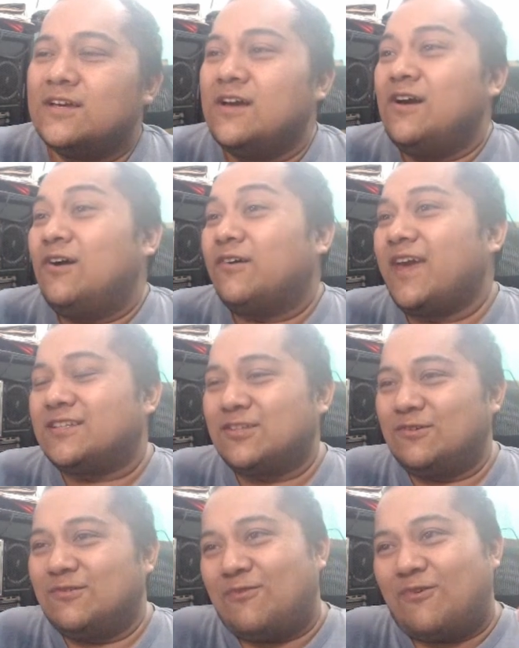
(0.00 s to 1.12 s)
Okay,
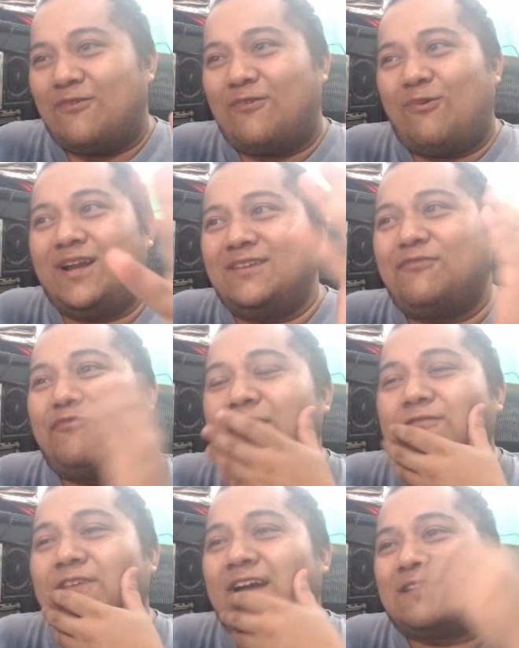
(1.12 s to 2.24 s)
so one fun
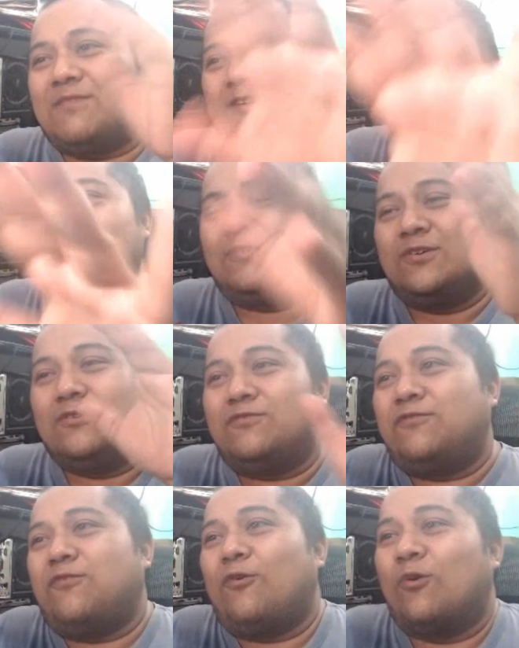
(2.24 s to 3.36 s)
fact about
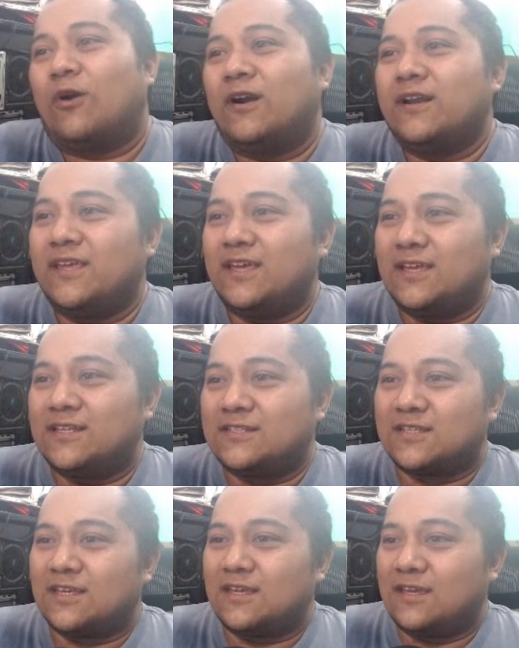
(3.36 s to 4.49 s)
UU4 is
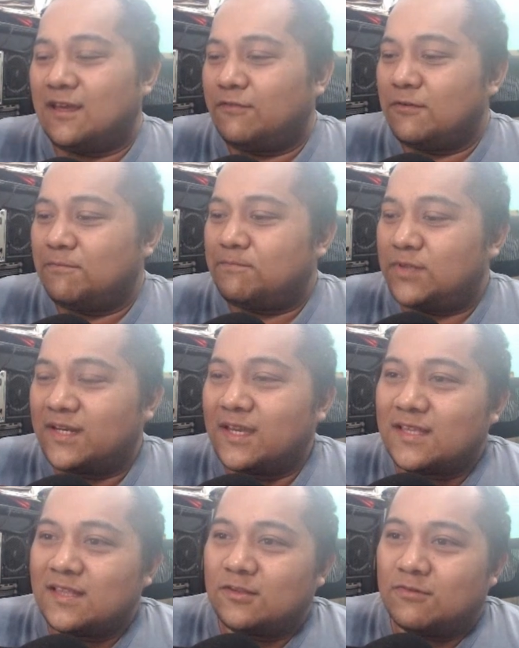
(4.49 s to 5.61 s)
if you plug it
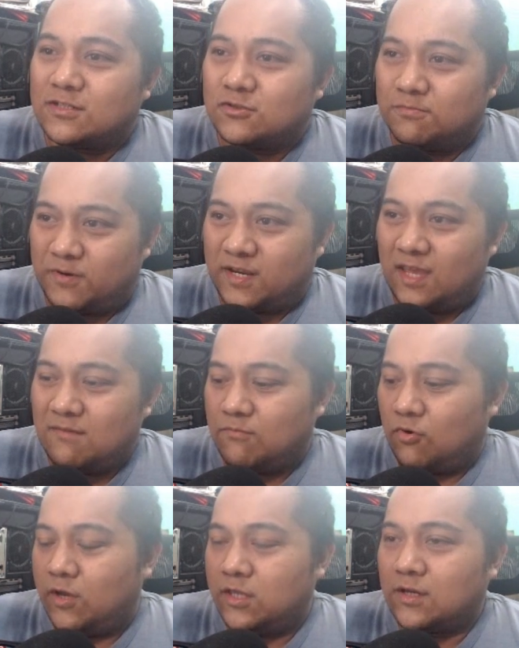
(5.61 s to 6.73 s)
into a Super Game
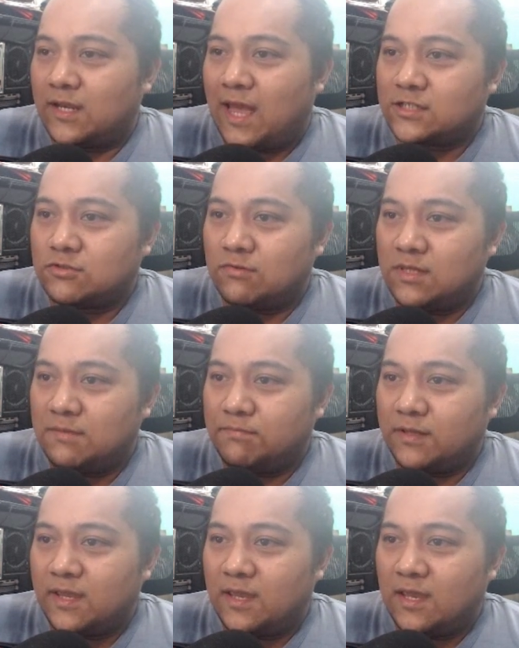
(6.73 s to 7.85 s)
Boy, you can actually
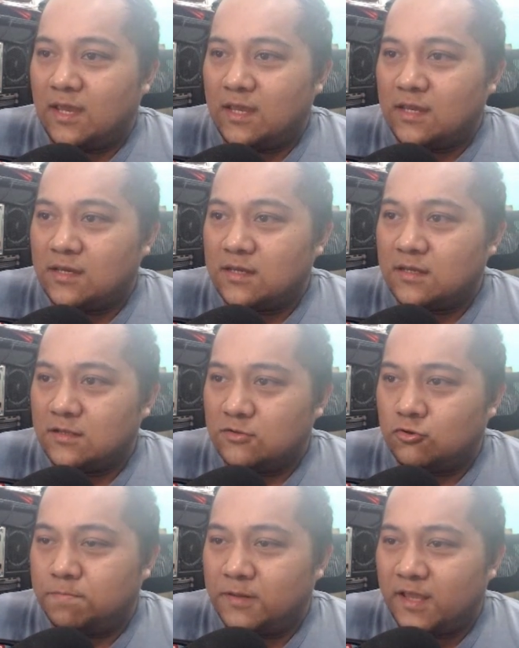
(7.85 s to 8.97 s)
play
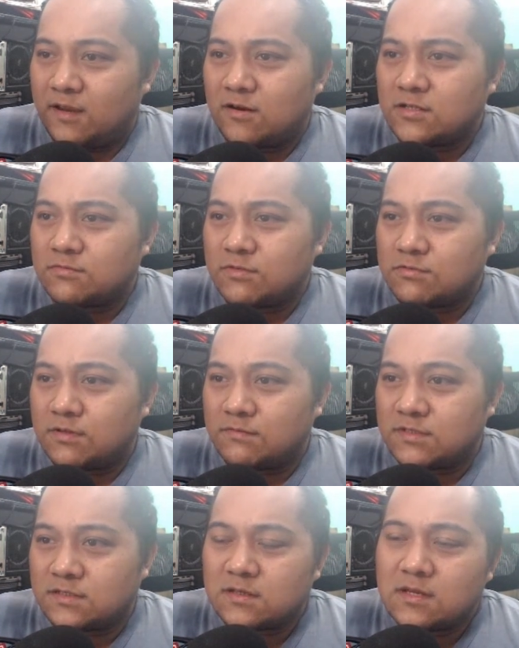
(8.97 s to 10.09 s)
2 players. Which one is
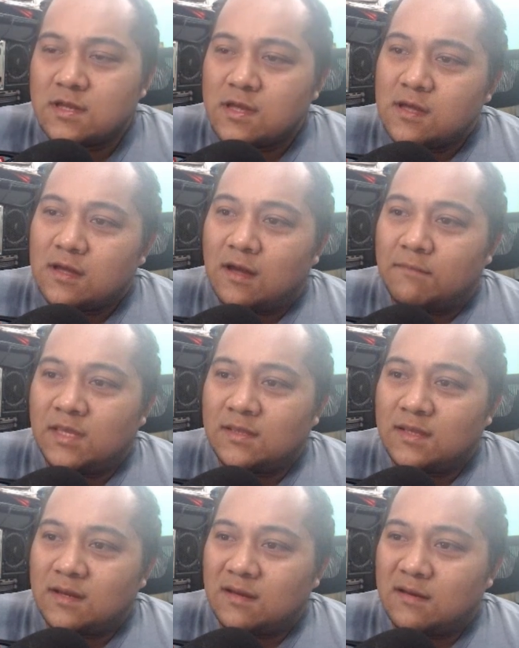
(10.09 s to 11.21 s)

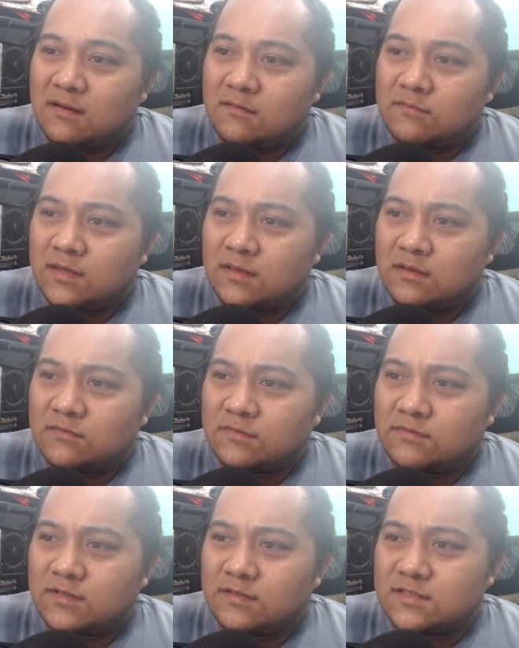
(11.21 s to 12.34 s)
Mina,
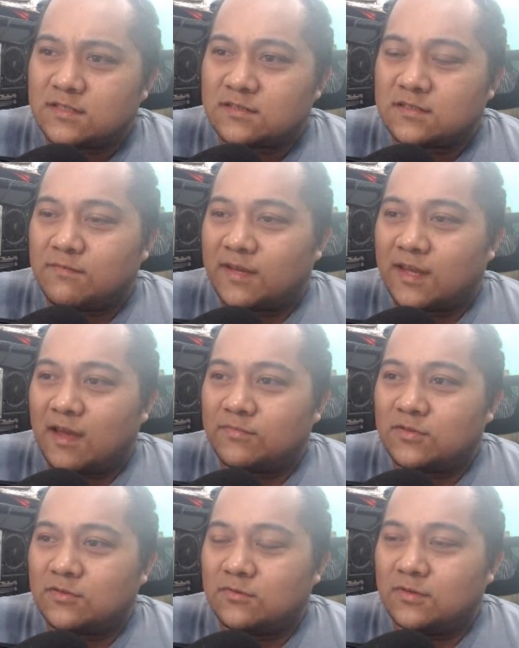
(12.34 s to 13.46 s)
what is this? Oh my, I'm
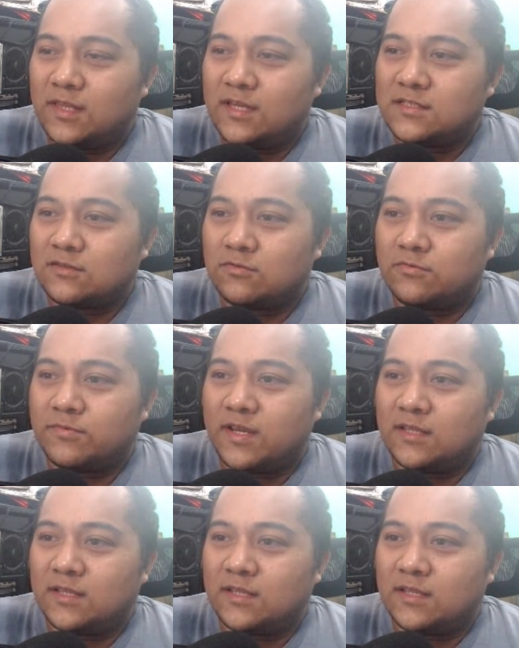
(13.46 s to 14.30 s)
too lazy to read.